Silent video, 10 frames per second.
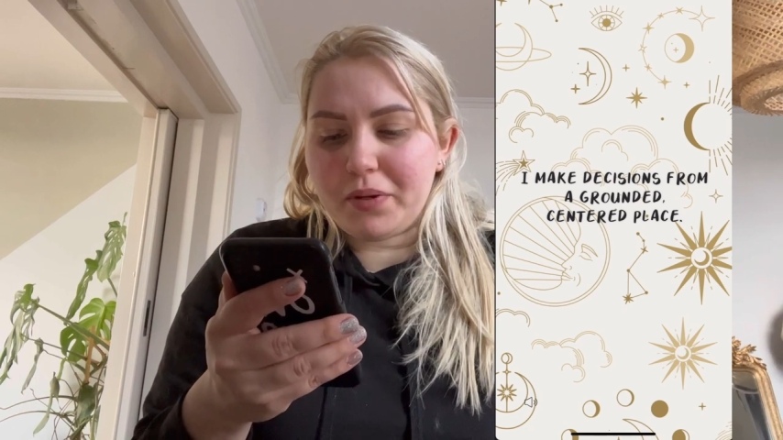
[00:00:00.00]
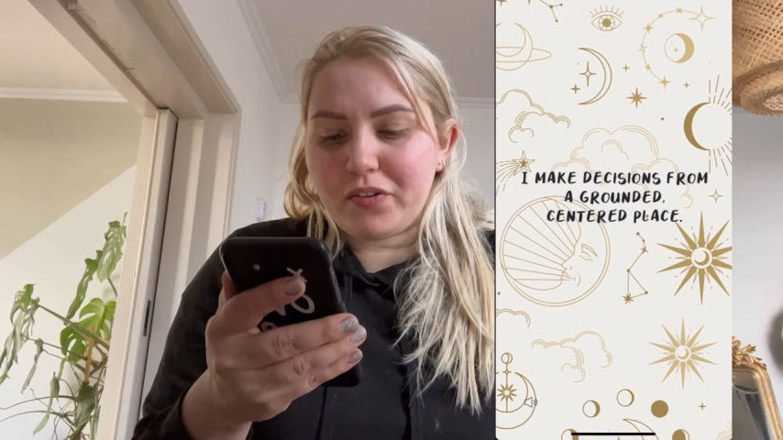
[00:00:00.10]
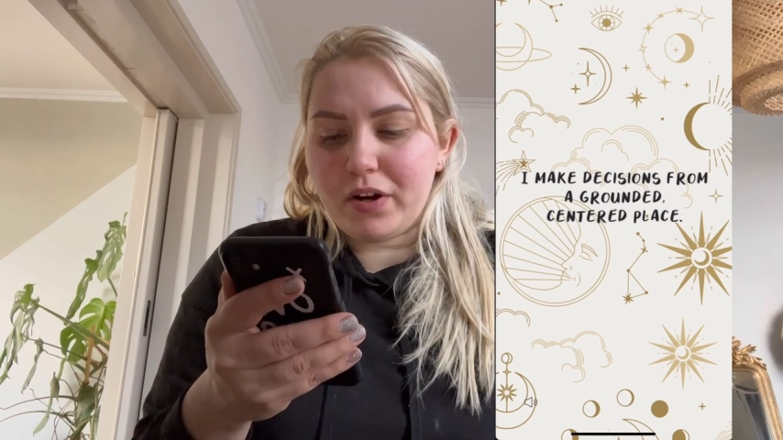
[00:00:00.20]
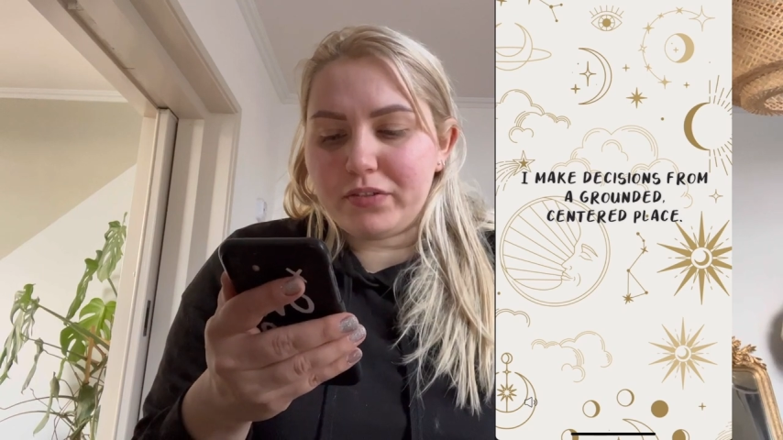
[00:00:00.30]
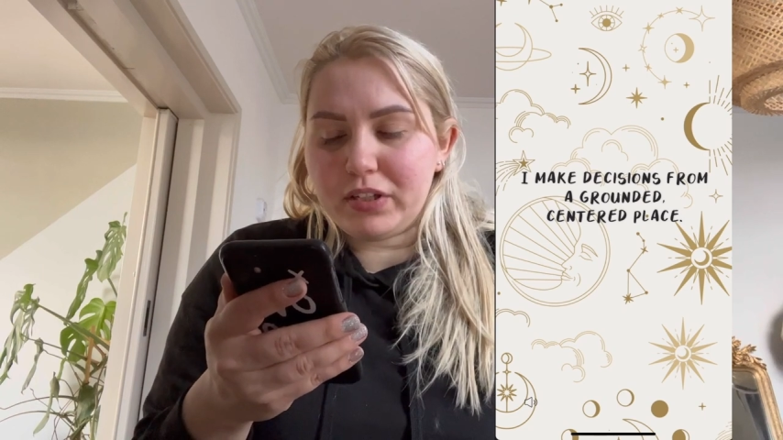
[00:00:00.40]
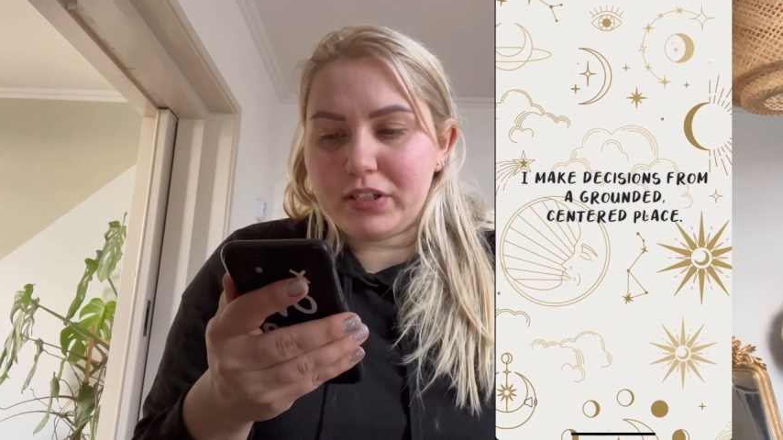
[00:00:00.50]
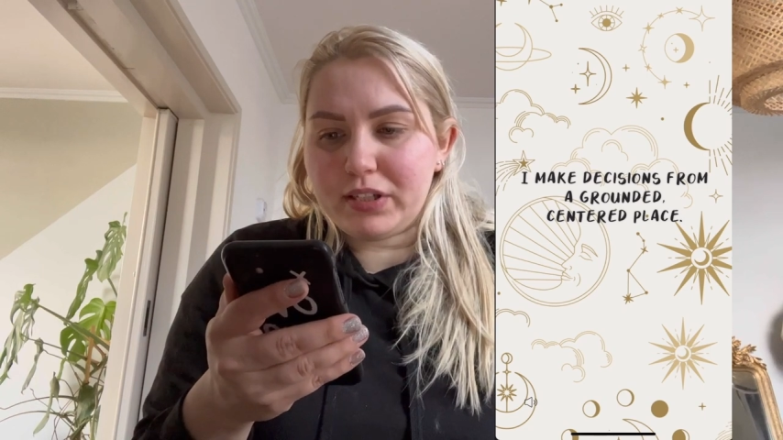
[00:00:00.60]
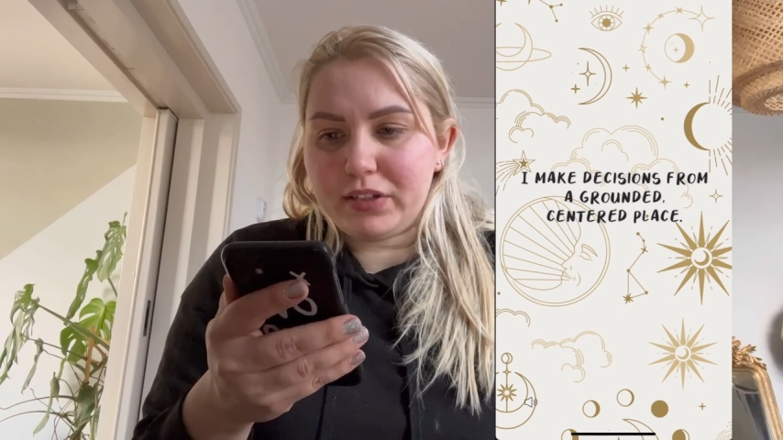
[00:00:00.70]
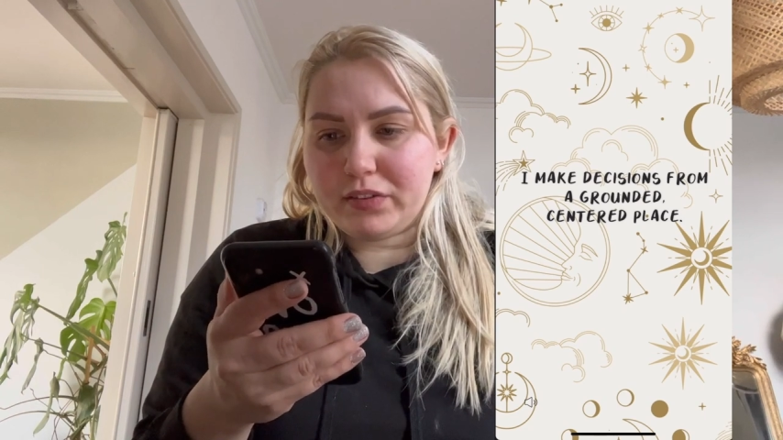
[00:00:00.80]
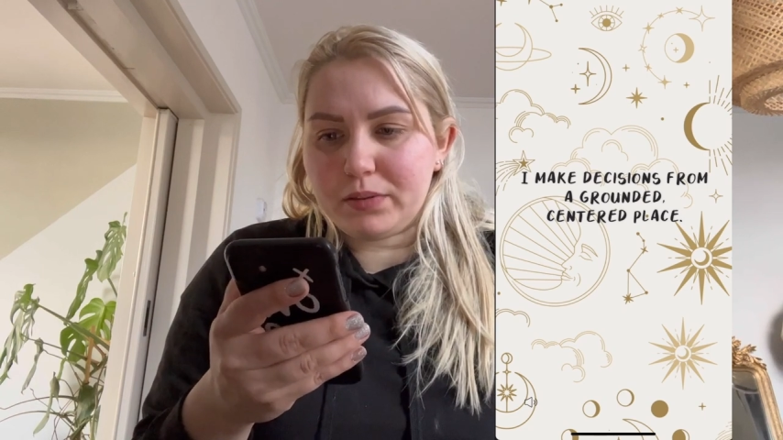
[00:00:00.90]
grounded,
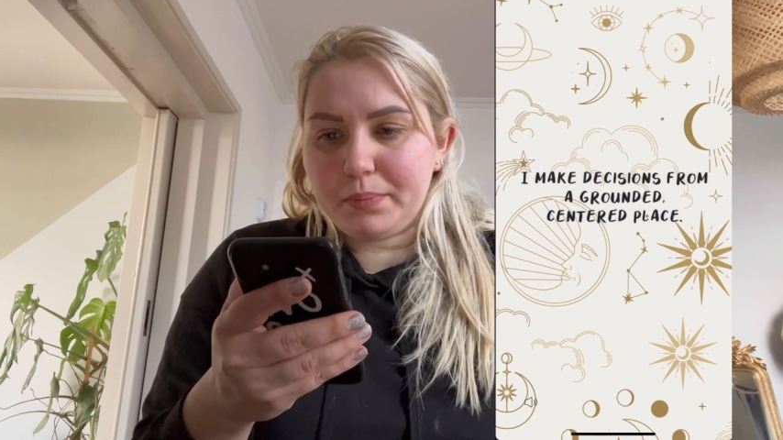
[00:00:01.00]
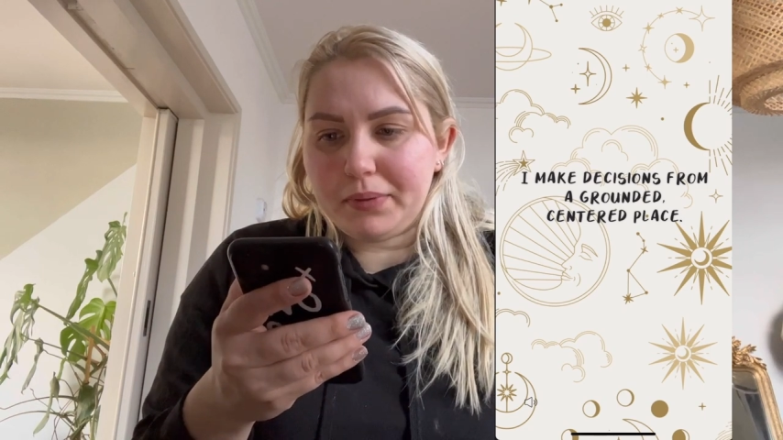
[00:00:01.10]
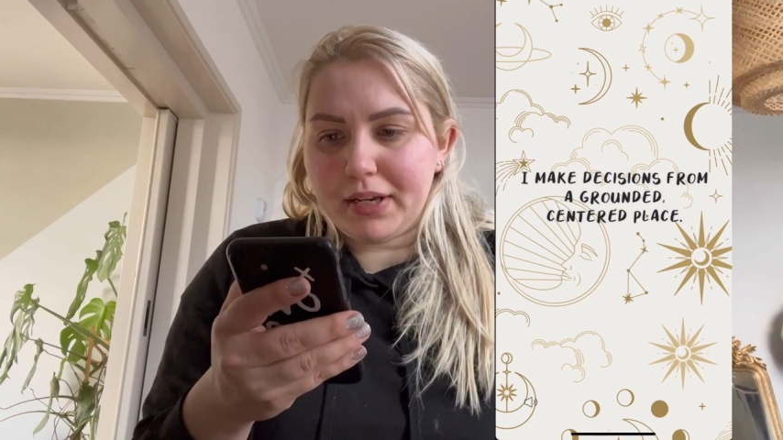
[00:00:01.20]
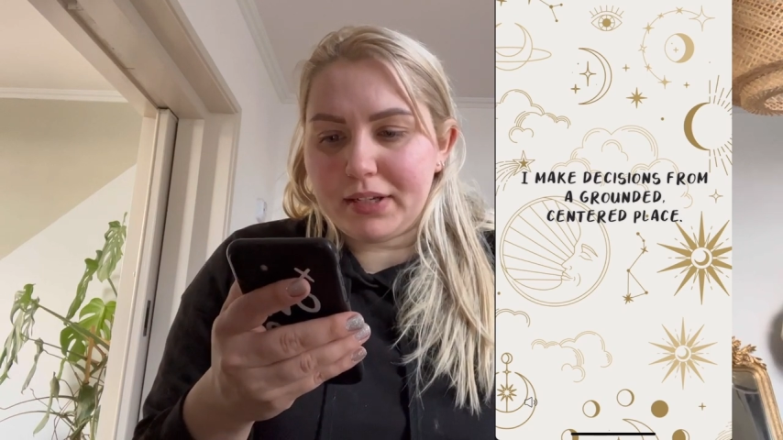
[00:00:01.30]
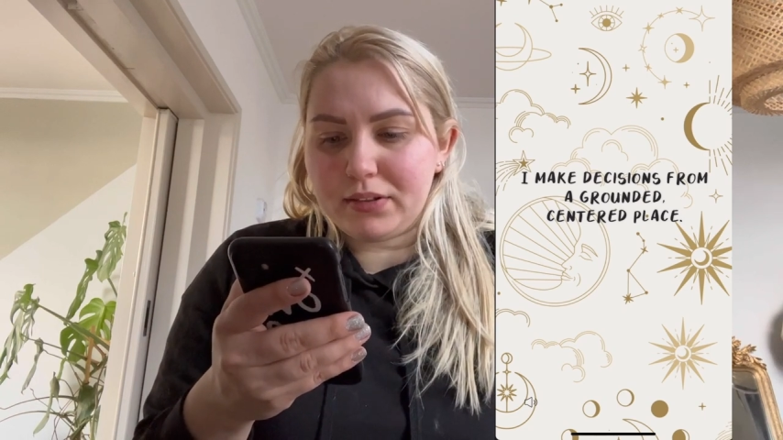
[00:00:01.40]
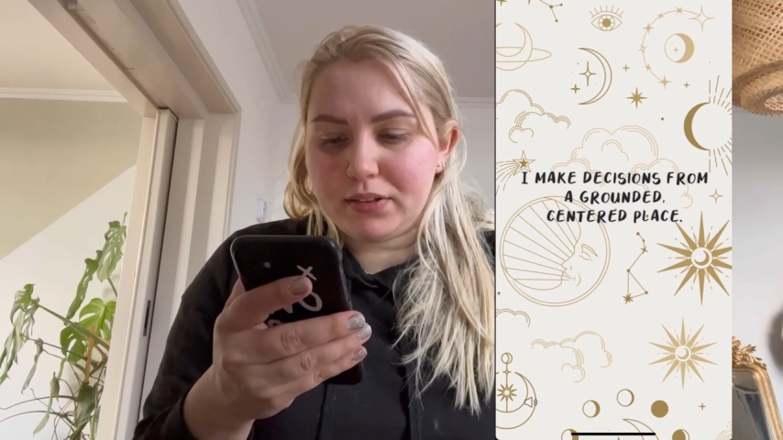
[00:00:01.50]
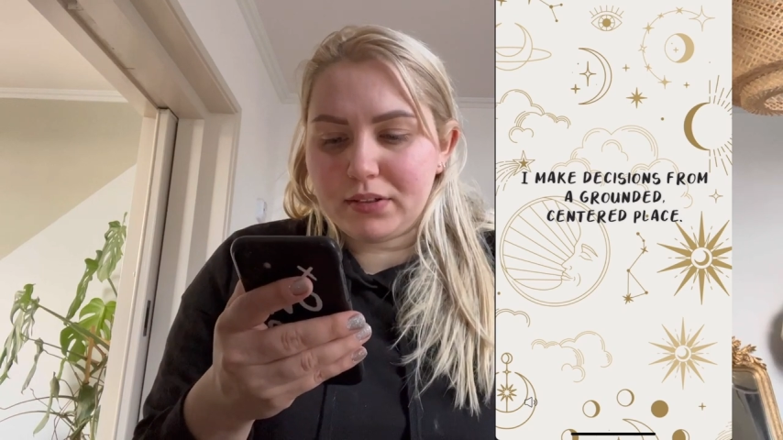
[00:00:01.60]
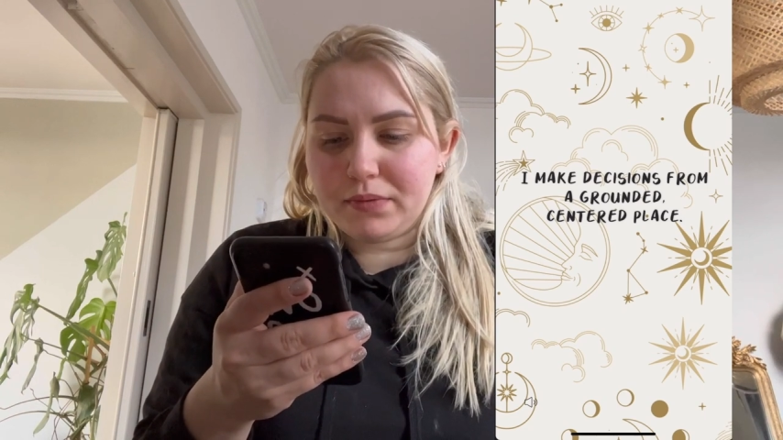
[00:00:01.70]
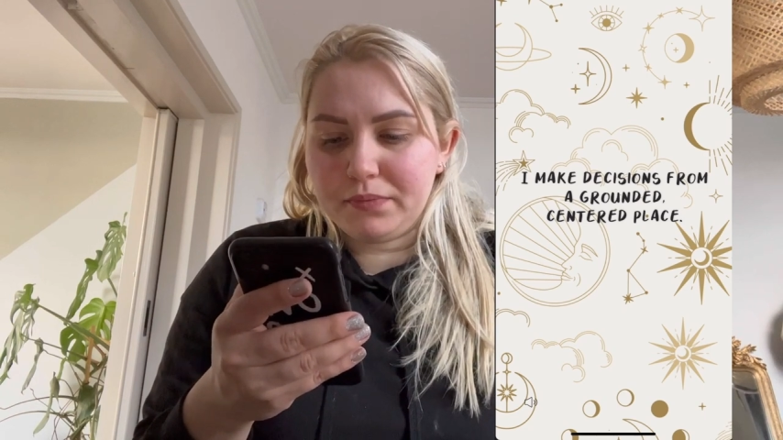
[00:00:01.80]
centered place.